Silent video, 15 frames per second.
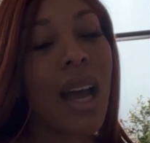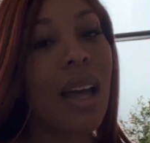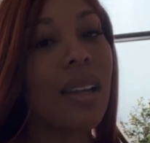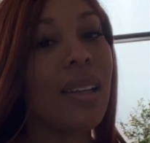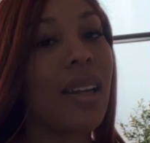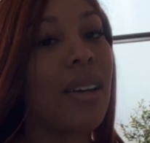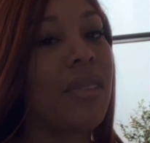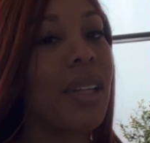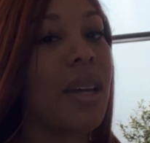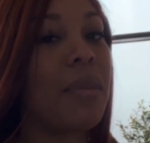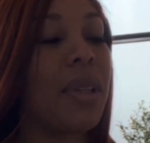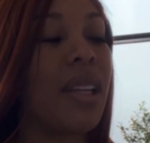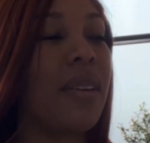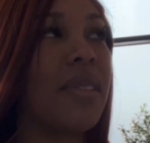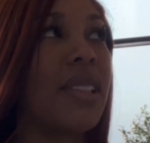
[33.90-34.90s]
y'all will never
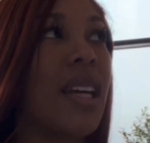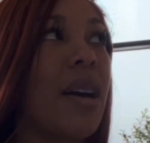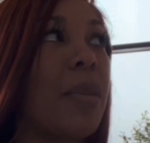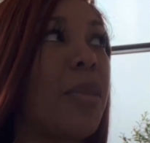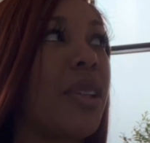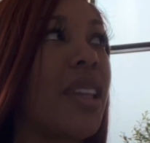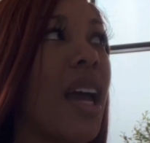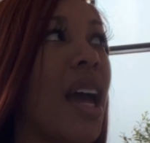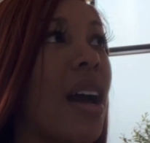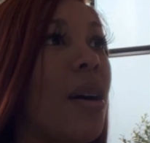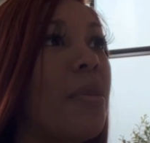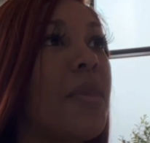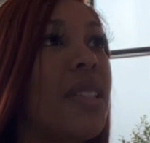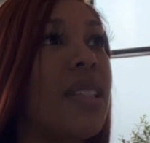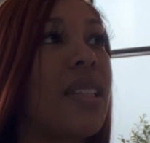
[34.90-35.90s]
let me live it down. But the
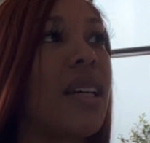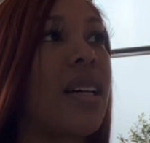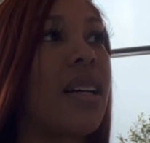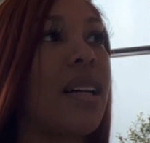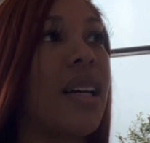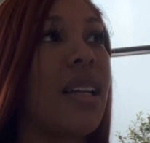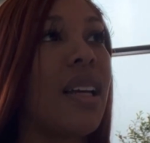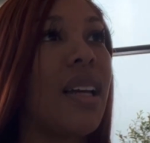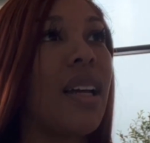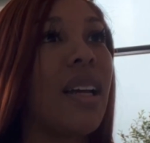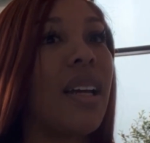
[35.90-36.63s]
album is done.